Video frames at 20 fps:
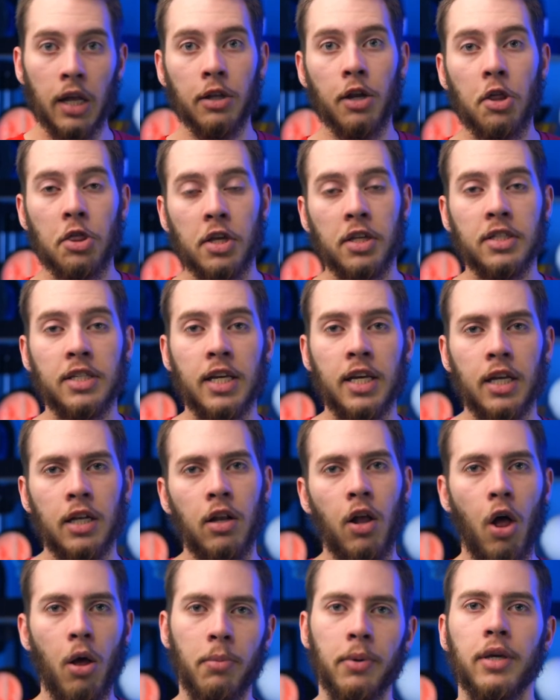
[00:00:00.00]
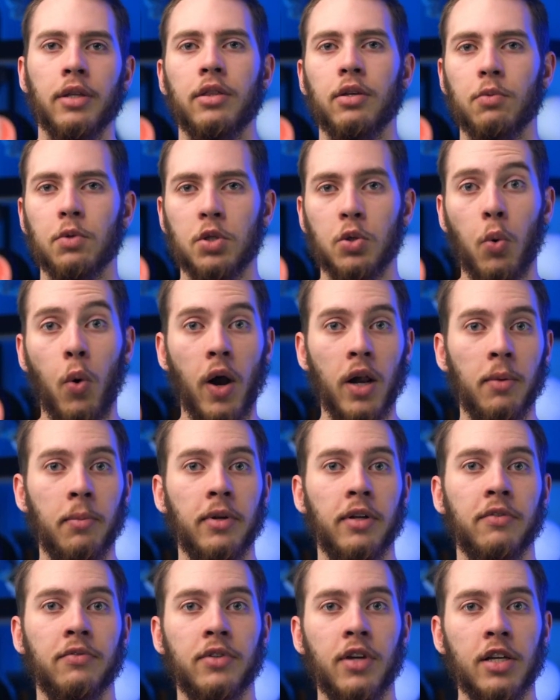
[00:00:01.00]
Nothing did, albeit there was quite a
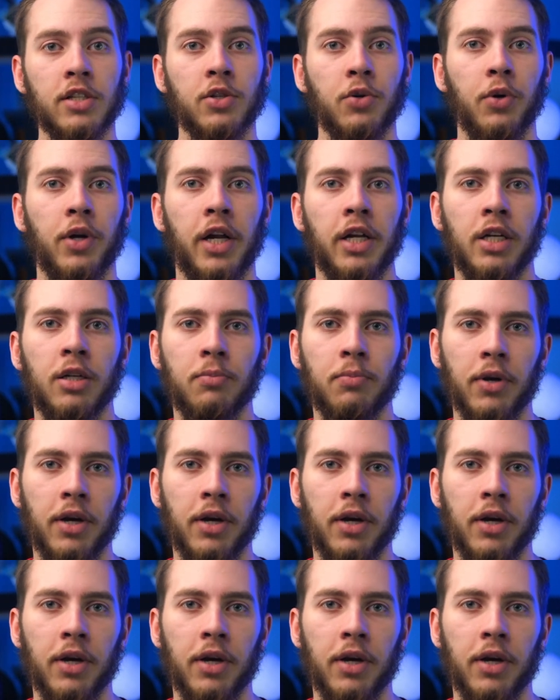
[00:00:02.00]
bit of dust created,